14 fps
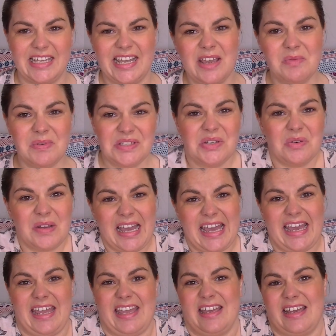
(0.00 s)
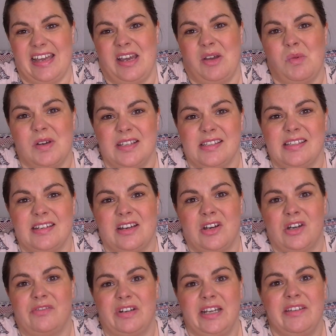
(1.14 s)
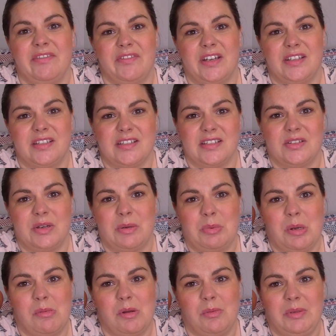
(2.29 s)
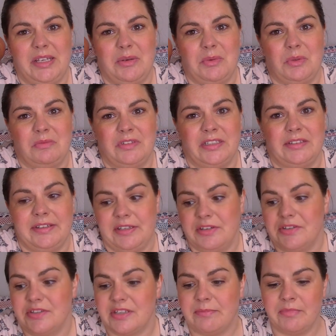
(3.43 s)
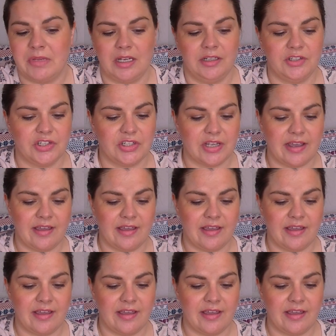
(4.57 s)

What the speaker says: It was okay. I wasn't overly fussed, so I probably won't really use it much.